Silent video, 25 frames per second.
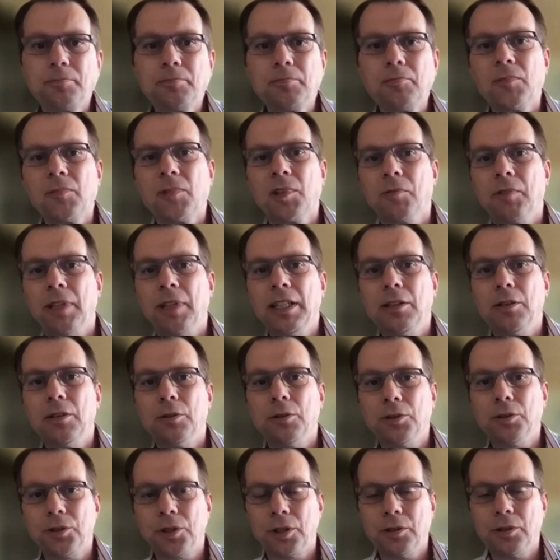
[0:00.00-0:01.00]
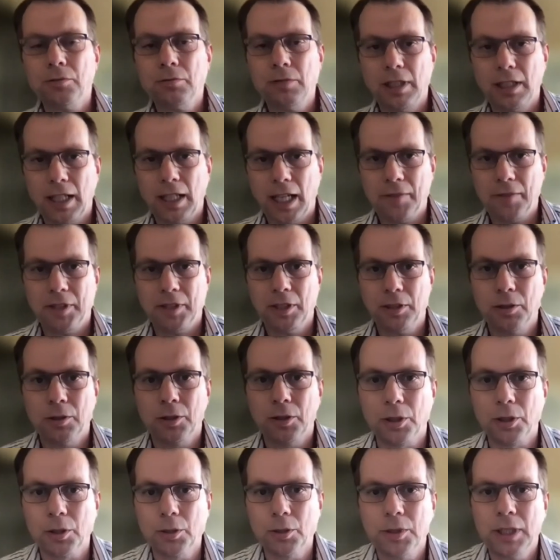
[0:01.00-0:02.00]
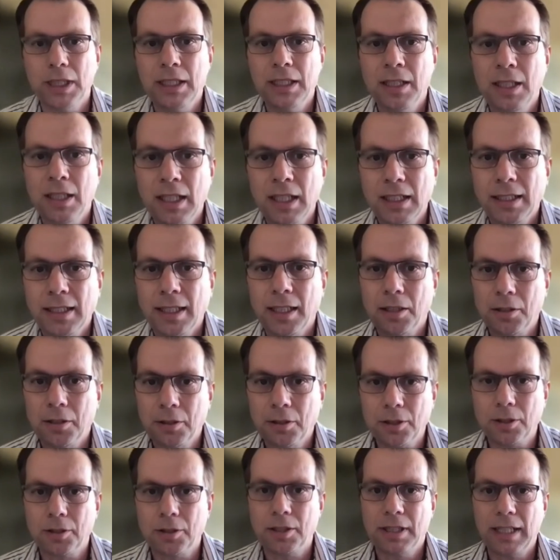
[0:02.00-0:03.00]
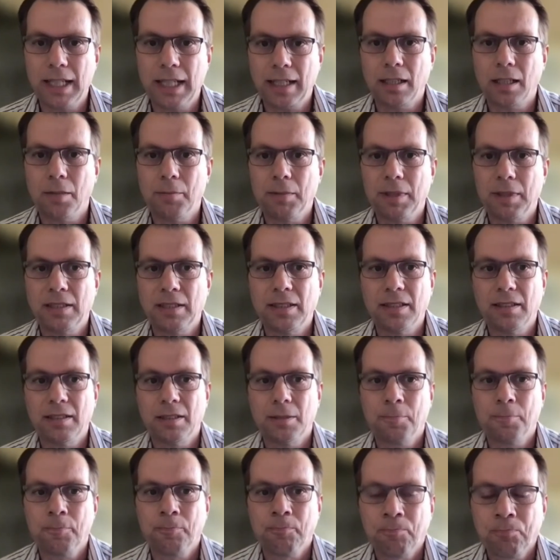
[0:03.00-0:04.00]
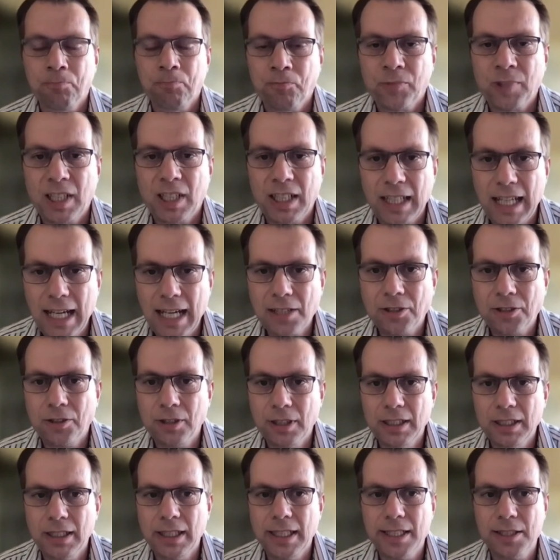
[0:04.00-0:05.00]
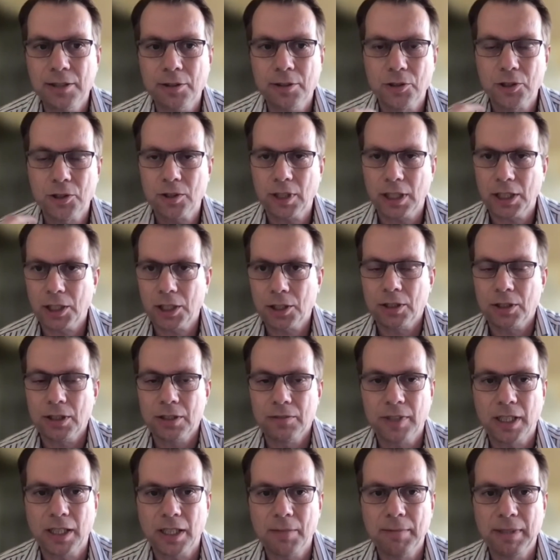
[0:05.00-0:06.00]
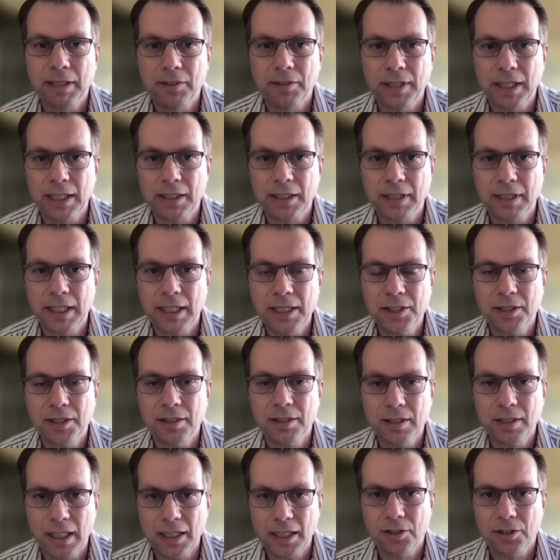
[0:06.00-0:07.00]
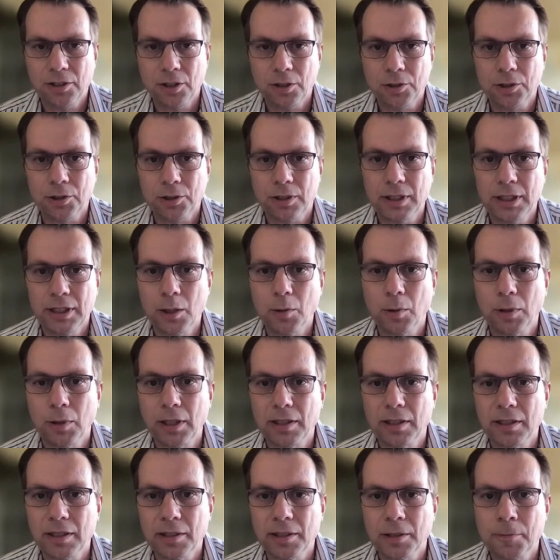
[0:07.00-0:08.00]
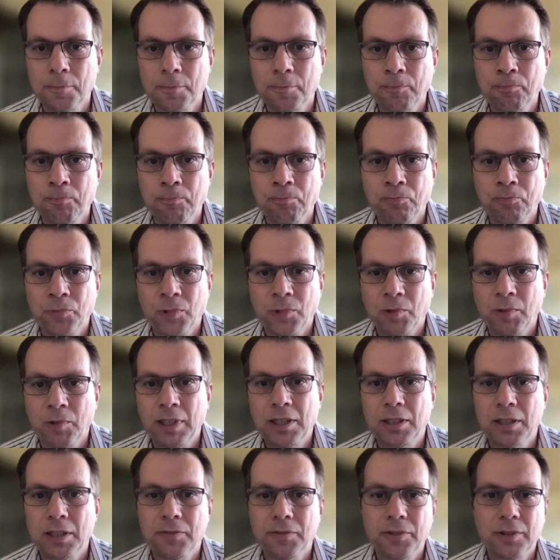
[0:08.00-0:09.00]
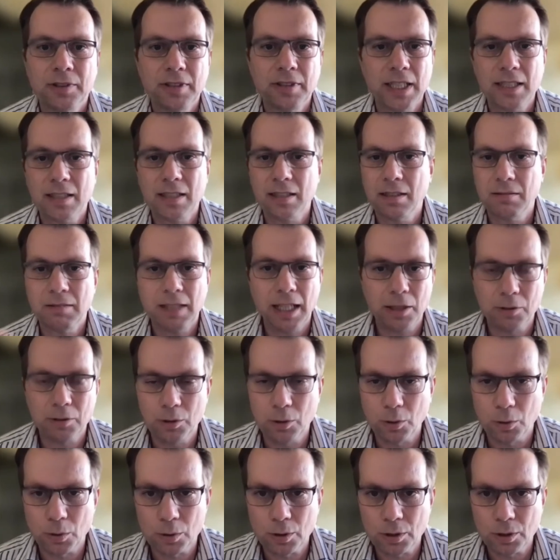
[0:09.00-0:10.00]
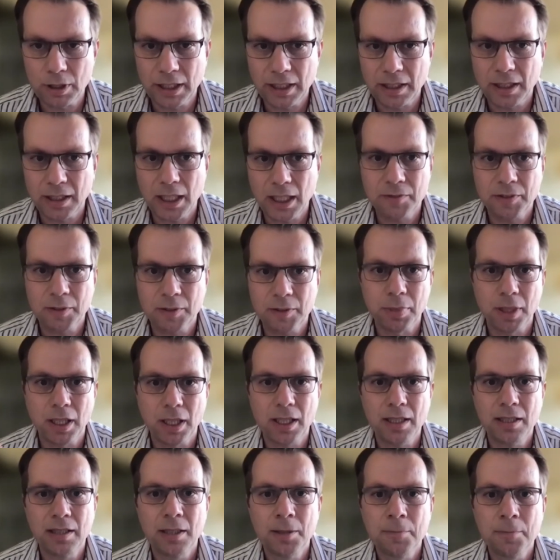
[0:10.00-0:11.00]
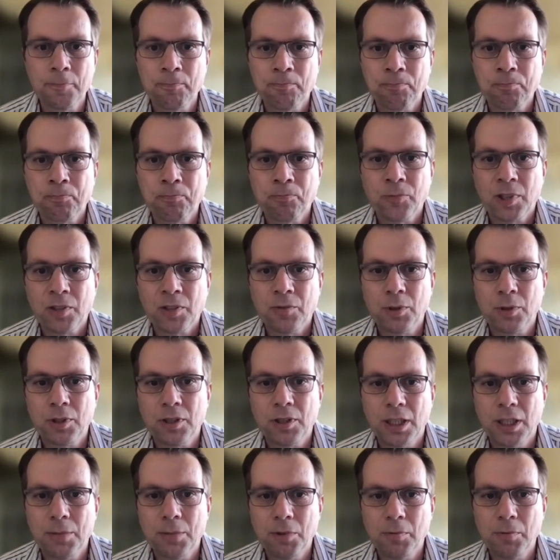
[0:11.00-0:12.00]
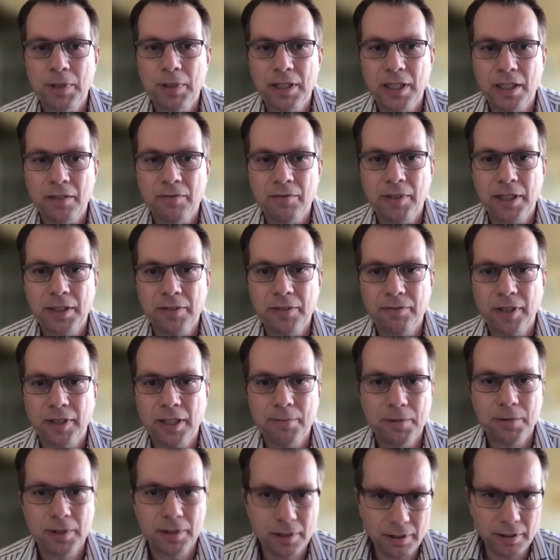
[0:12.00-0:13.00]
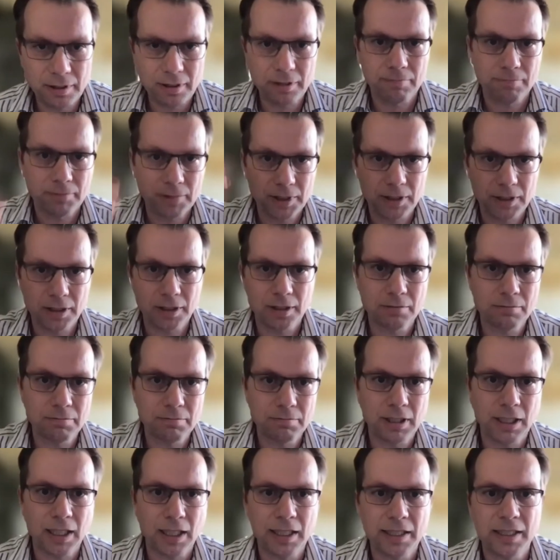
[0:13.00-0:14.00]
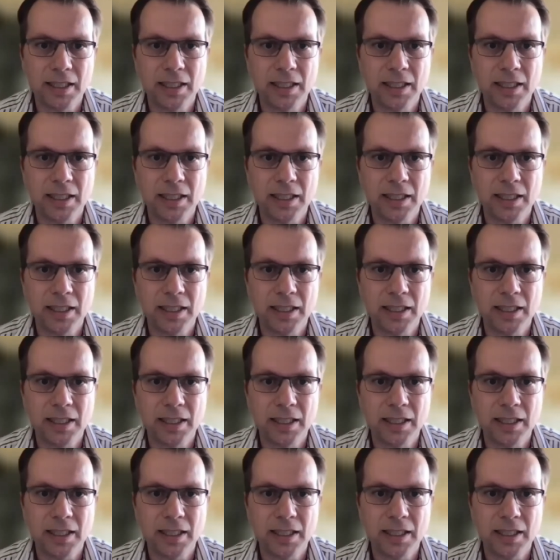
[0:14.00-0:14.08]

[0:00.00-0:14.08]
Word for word: right, also having concluded that our current economic system actually leads to structural environmental degradation and social inequalities. Right? So if you take Al Gore and David Blood, for example, with their very famous, you know, I D